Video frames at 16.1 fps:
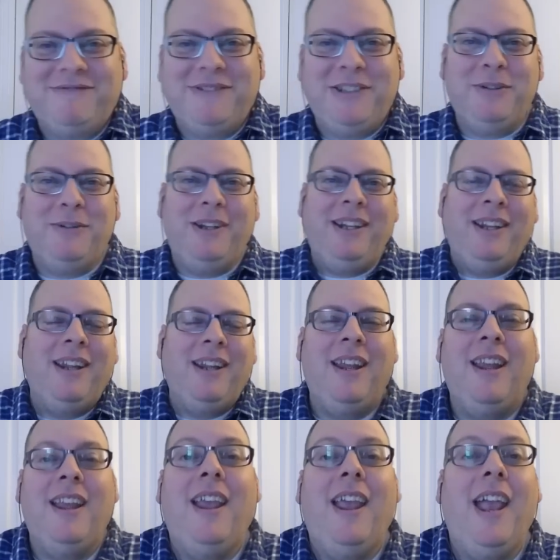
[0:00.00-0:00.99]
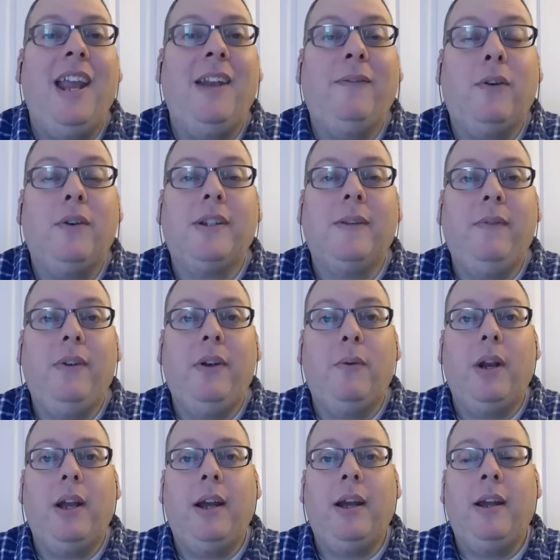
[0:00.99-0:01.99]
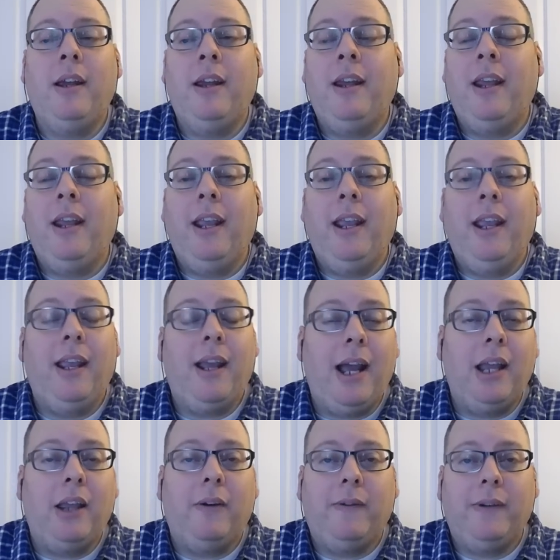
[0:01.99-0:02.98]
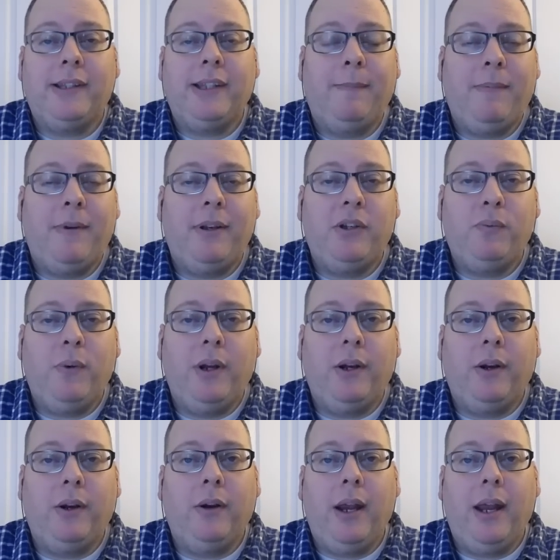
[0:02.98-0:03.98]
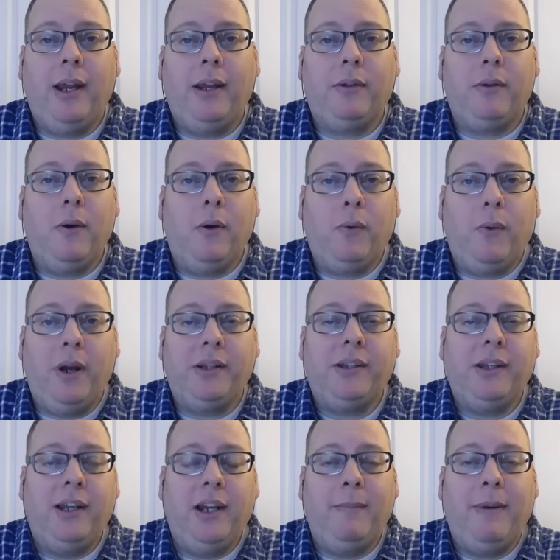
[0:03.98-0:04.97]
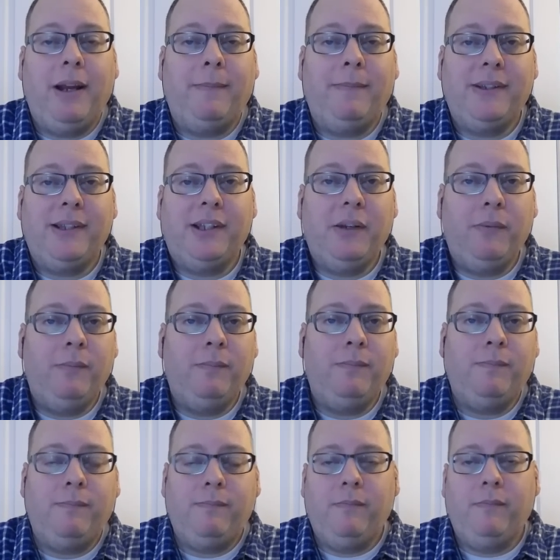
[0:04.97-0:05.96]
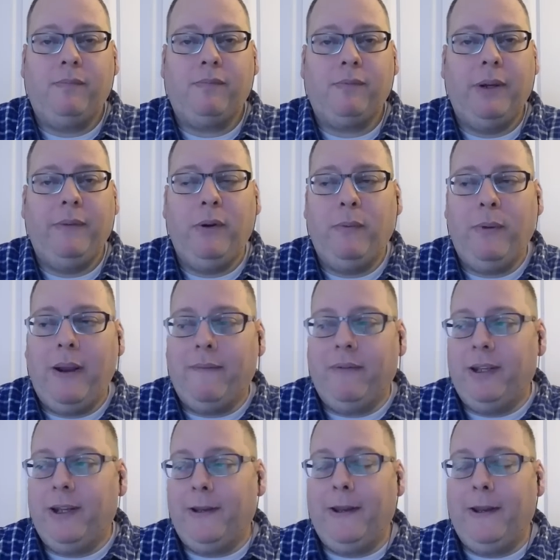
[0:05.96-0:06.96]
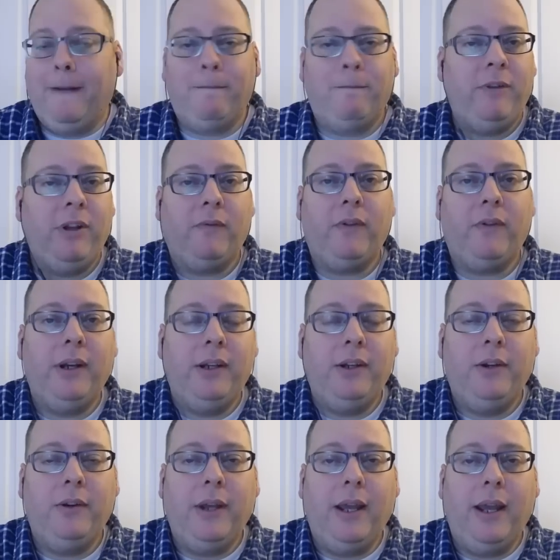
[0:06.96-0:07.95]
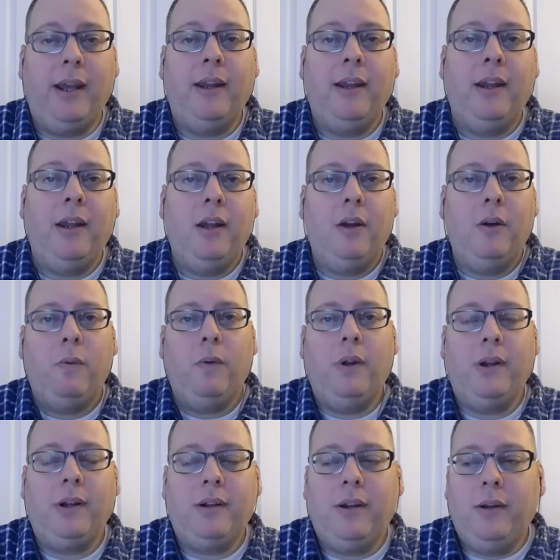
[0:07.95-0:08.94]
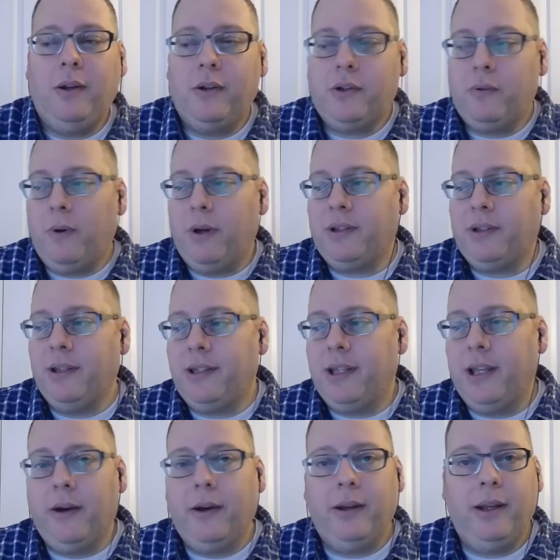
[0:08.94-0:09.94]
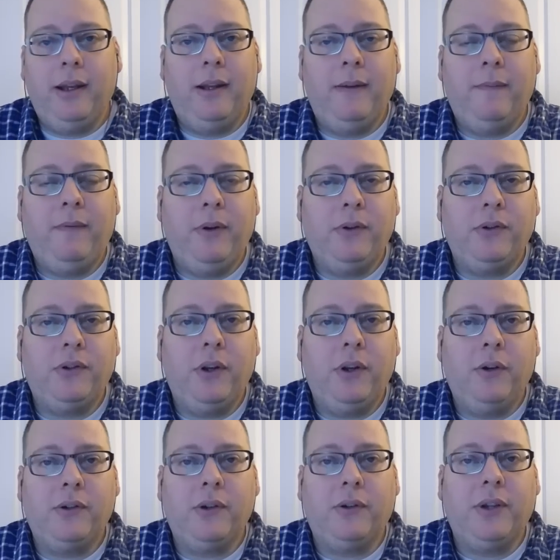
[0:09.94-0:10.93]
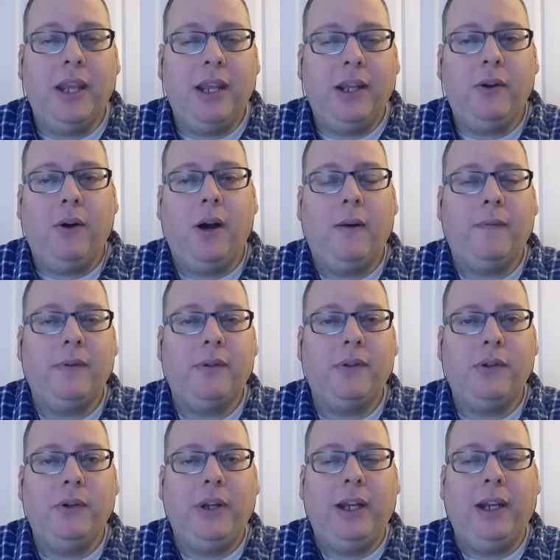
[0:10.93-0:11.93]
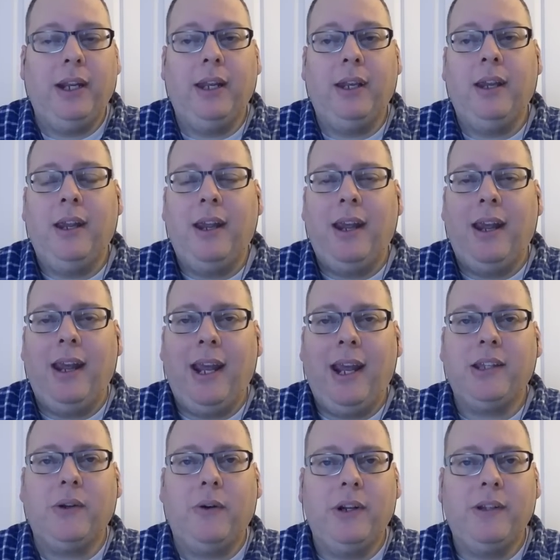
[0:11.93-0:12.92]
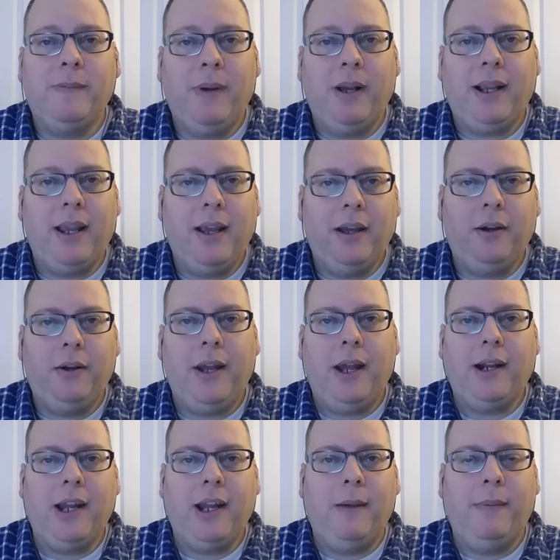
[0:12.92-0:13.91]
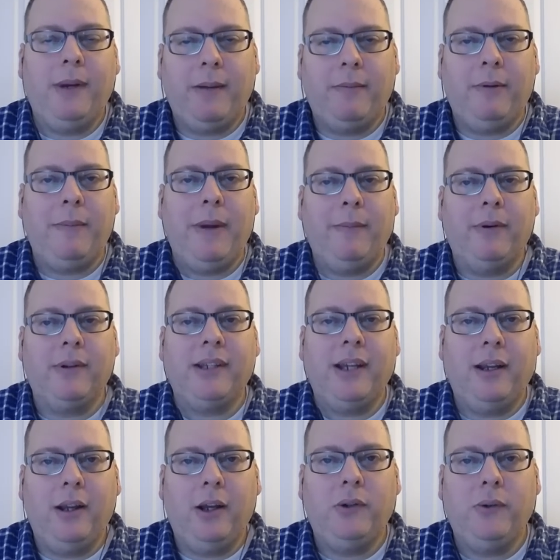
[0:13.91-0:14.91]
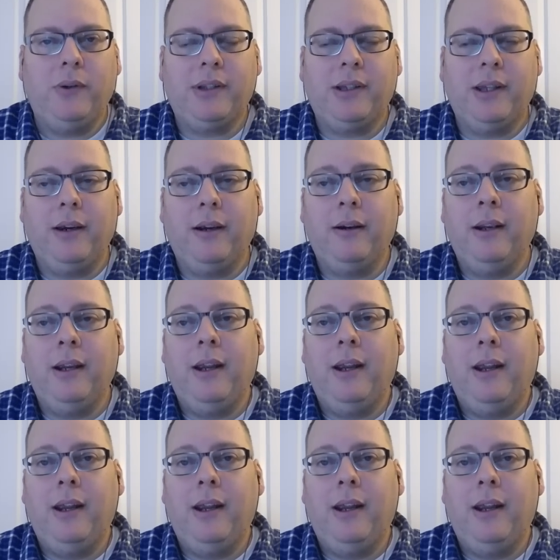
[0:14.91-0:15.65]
Do we? And of course, if you want to hit either of us up on Twitter and throw a question in about a position preview we haven't done yet, feel free to do that. We'll include those questions there in the future show. So thank you all for tuning in. As always, BuckeyeHuddle.com. Become a member. Say hello to us there.